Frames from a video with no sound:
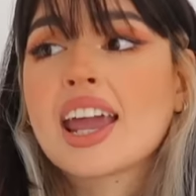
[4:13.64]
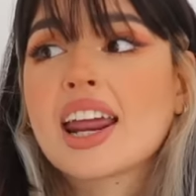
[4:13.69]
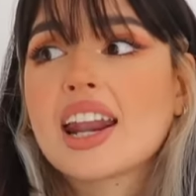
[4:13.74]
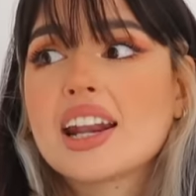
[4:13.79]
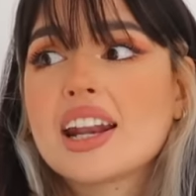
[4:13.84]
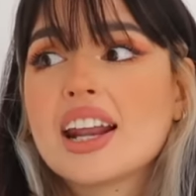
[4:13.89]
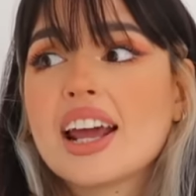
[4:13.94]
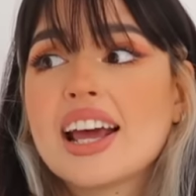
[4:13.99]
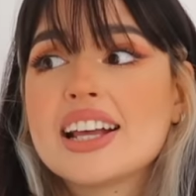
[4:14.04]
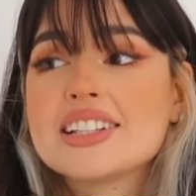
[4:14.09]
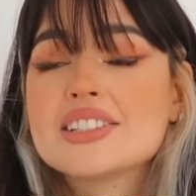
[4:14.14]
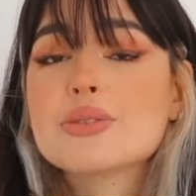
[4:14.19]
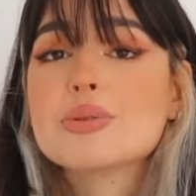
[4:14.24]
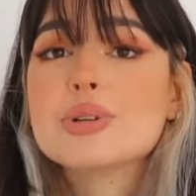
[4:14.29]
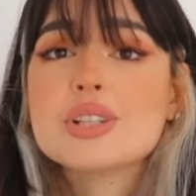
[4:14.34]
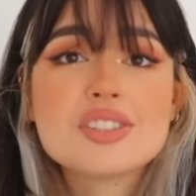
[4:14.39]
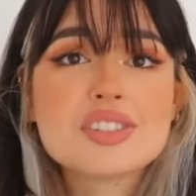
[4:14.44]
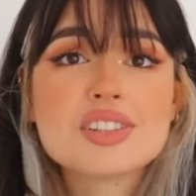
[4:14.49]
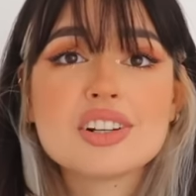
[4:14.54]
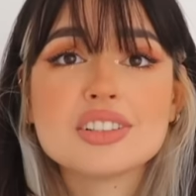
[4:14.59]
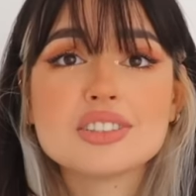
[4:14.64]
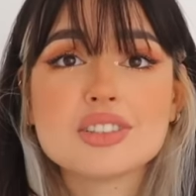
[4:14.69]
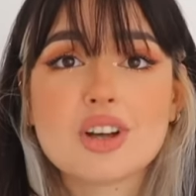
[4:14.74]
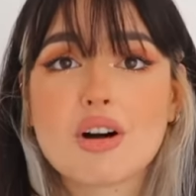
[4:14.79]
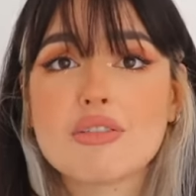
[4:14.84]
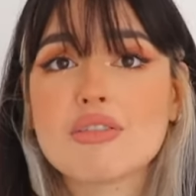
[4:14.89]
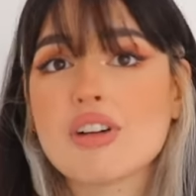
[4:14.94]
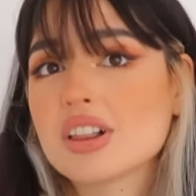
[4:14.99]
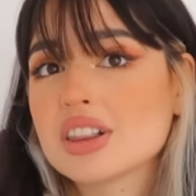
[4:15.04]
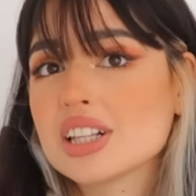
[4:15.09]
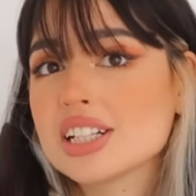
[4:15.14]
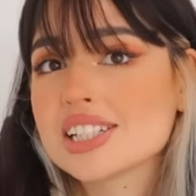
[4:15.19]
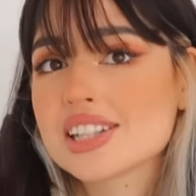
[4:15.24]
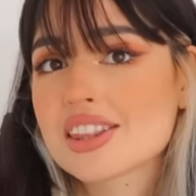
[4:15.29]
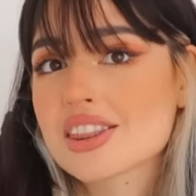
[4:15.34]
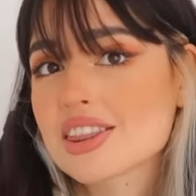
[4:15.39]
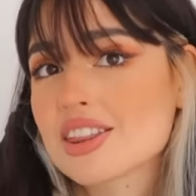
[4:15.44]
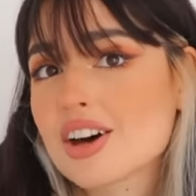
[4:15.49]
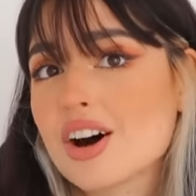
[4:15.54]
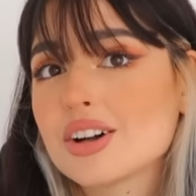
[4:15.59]
And as a result of all
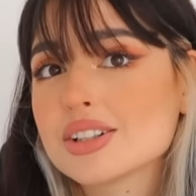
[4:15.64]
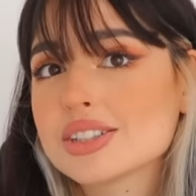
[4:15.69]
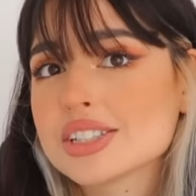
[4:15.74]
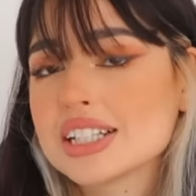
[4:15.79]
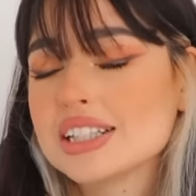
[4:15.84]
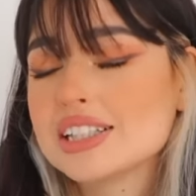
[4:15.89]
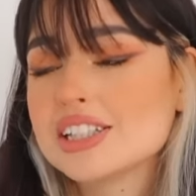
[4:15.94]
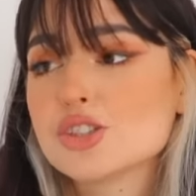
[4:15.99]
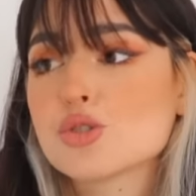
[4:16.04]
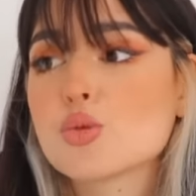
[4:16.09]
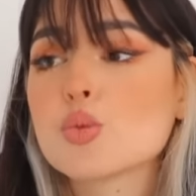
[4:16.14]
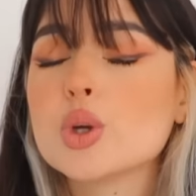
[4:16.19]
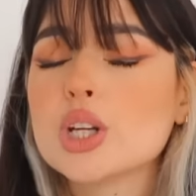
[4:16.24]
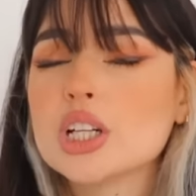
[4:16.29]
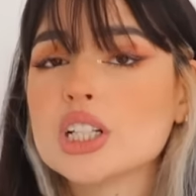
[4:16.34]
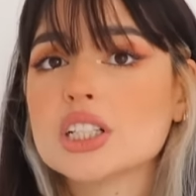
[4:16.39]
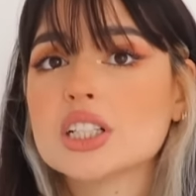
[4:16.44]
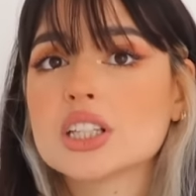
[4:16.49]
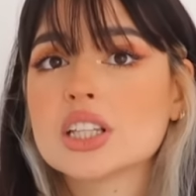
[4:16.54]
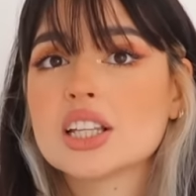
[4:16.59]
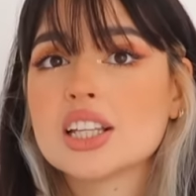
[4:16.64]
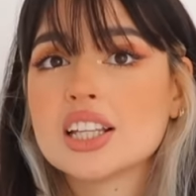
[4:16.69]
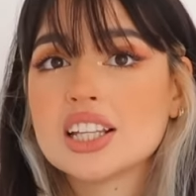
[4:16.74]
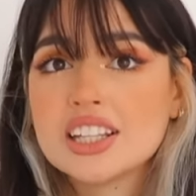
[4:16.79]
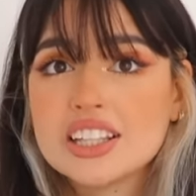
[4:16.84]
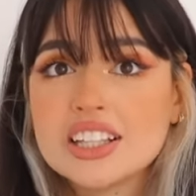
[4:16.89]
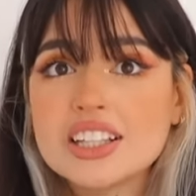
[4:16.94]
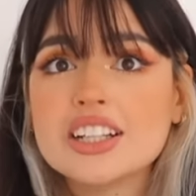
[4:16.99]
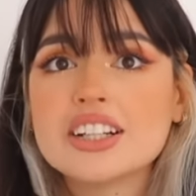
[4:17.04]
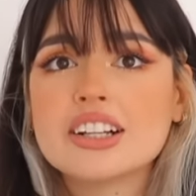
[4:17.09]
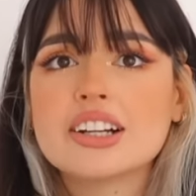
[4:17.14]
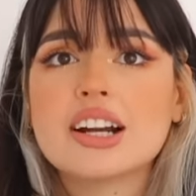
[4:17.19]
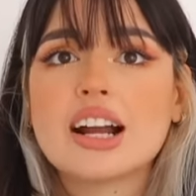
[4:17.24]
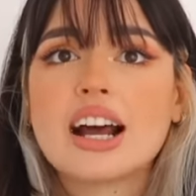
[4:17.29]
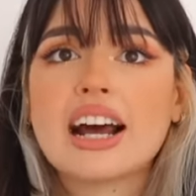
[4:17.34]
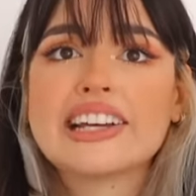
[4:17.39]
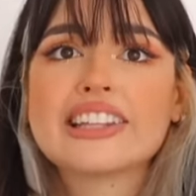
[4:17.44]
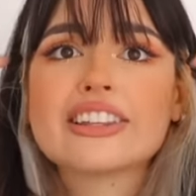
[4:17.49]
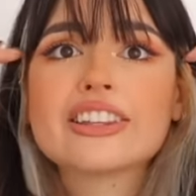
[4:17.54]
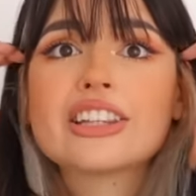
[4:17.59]
these thoughts and this weird
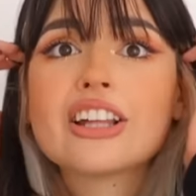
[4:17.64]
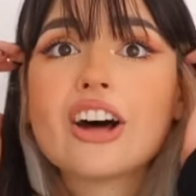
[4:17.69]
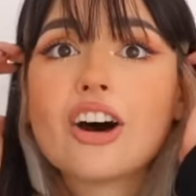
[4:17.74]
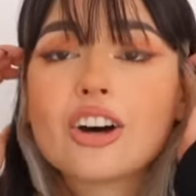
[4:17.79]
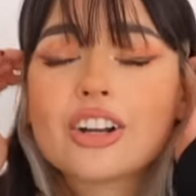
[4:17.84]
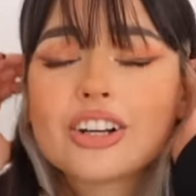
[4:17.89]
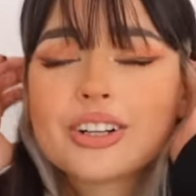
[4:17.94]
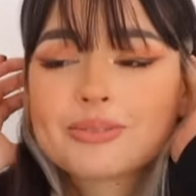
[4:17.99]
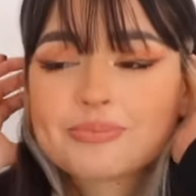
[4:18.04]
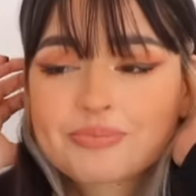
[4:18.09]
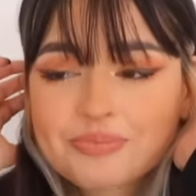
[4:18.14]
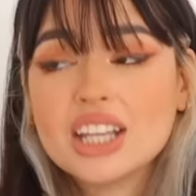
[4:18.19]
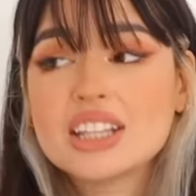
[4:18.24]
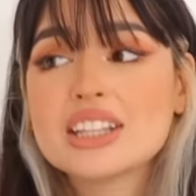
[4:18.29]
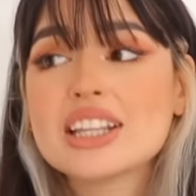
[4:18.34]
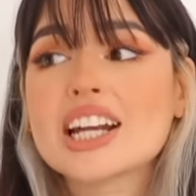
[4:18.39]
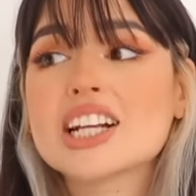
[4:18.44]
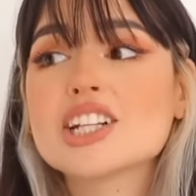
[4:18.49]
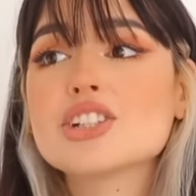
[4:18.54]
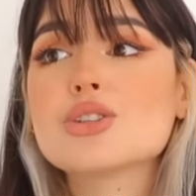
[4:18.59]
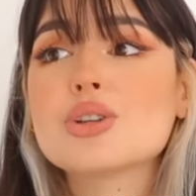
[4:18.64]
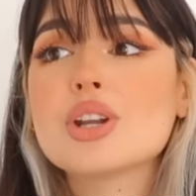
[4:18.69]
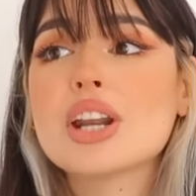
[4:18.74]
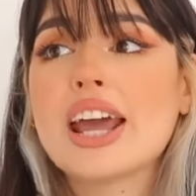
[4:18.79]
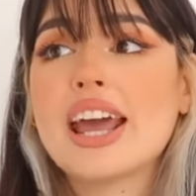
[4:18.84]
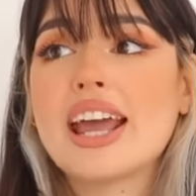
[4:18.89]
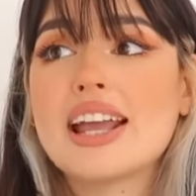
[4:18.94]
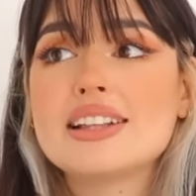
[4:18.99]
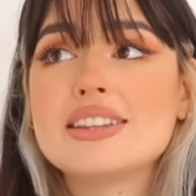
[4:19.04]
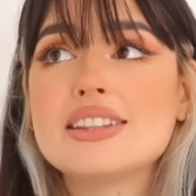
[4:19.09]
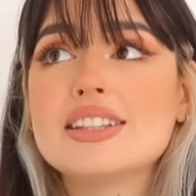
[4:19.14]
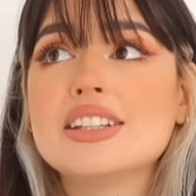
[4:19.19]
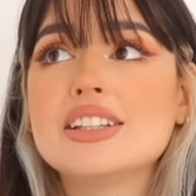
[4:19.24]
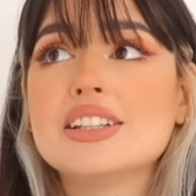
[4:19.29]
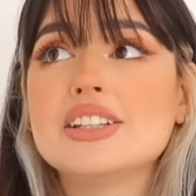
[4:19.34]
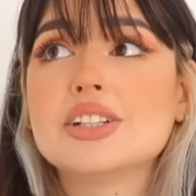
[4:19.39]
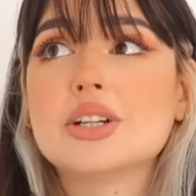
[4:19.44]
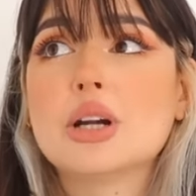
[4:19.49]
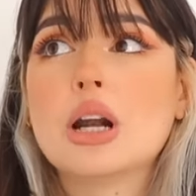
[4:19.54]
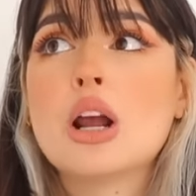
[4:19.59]
year, I thought that I should end the
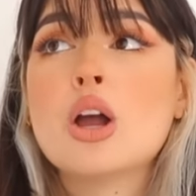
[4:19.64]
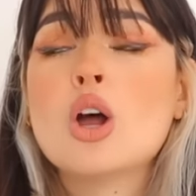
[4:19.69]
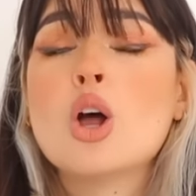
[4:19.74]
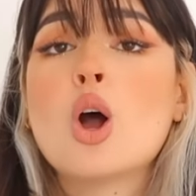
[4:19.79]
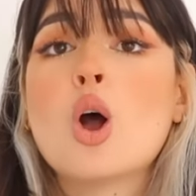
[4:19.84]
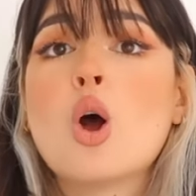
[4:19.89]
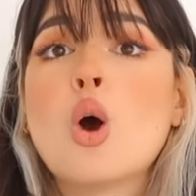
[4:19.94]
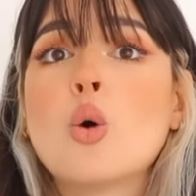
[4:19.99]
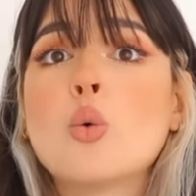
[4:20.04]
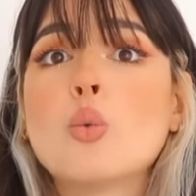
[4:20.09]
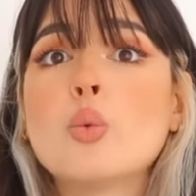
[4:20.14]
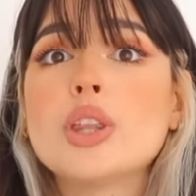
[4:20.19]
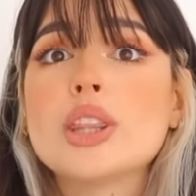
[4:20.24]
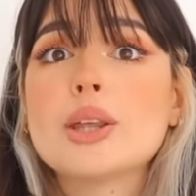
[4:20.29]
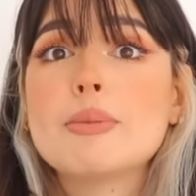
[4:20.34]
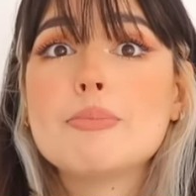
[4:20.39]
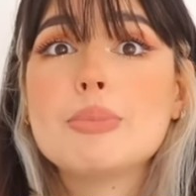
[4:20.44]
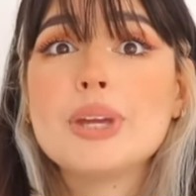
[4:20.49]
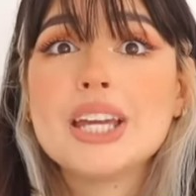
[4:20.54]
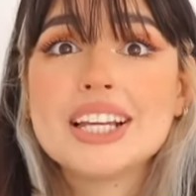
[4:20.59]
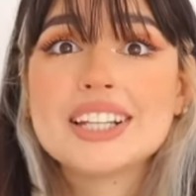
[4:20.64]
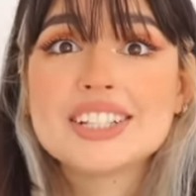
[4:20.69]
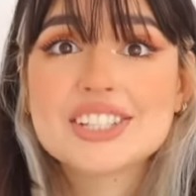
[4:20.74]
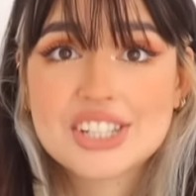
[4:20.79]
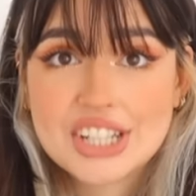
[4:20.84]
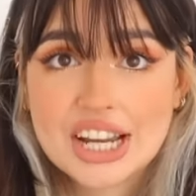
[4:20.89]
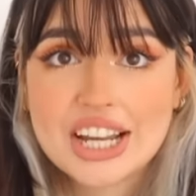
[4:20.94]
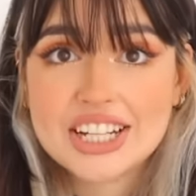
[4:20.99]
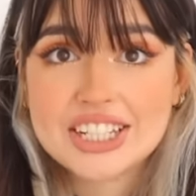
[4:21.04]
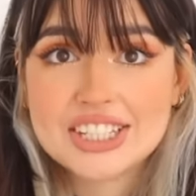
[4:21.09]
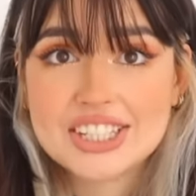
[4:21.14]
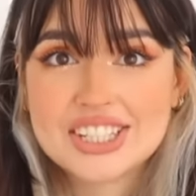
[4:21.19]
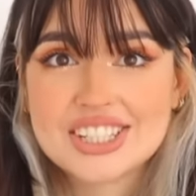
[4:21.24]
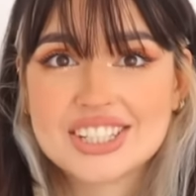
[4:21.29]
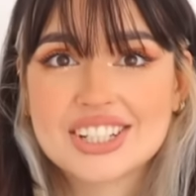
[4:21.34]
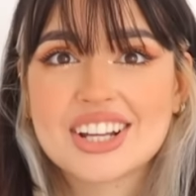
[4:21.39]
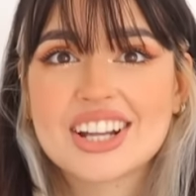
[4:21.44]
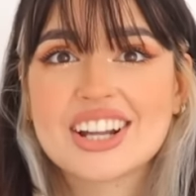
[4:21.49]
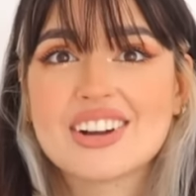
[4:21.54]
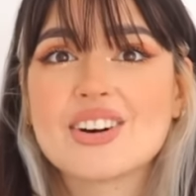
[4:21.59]
year with a big
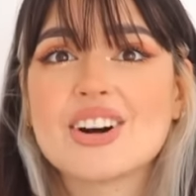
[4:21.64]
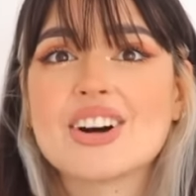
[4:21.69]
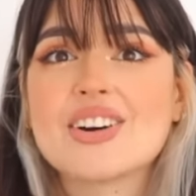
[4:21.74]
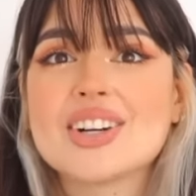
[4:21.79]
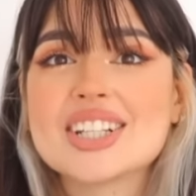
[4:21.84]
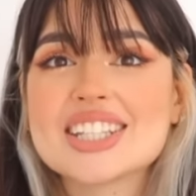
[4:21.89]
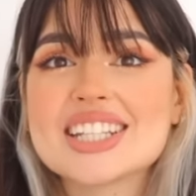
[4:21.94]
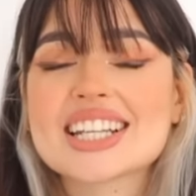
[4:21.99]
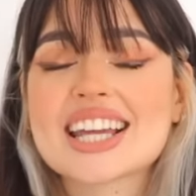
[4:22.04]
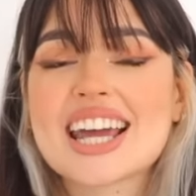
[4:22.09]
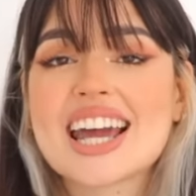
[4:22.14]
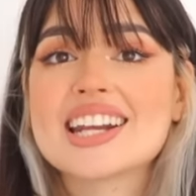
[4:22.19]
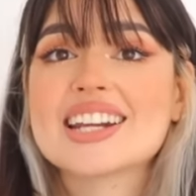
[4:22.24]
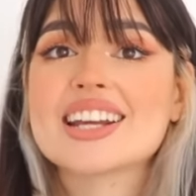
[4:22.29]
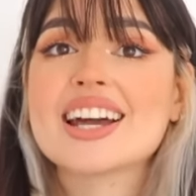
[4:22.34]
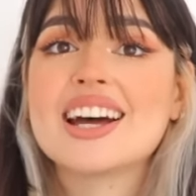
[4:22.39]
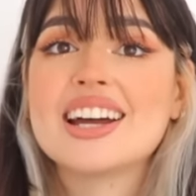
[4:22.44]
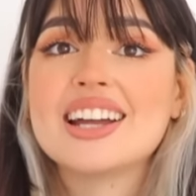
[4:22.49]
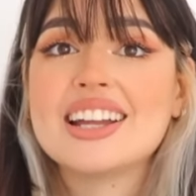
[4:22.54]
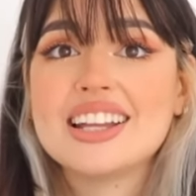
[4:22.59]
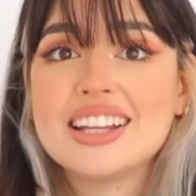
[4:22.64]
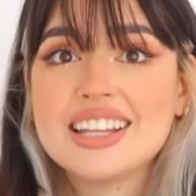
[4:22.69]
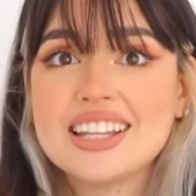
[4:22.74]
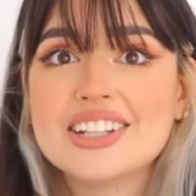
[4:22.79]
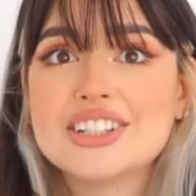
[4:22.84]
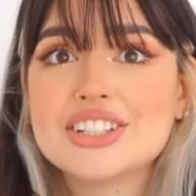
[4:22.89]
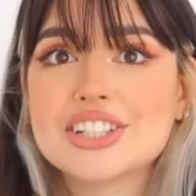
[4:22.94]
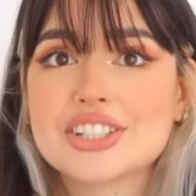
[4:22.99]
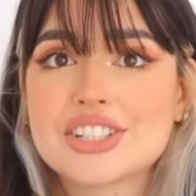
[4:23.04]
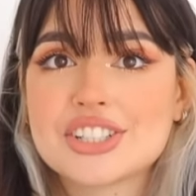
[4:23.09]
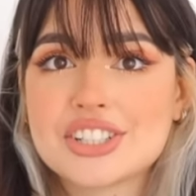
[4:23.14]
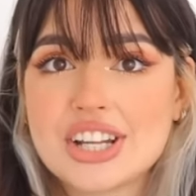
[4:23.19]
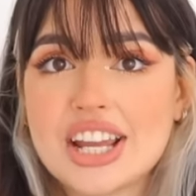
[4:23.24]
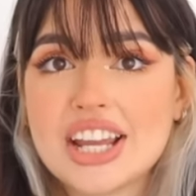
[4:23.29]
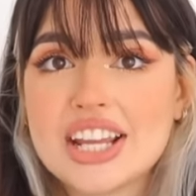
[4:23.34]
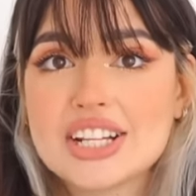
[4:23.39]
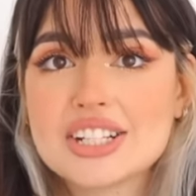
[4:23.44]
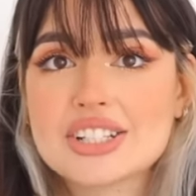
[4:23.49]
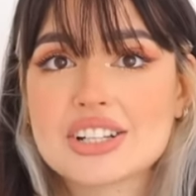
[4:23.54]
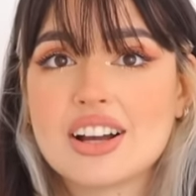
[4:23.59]
change. Once again, an inner
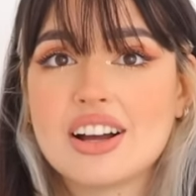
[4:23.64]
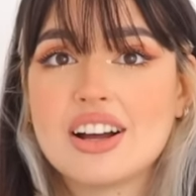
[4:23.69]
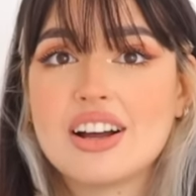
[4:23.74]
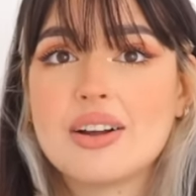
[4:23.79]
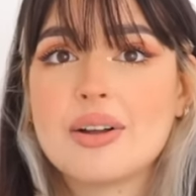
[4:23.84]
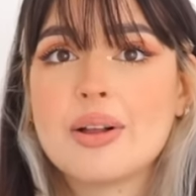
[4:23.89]
change.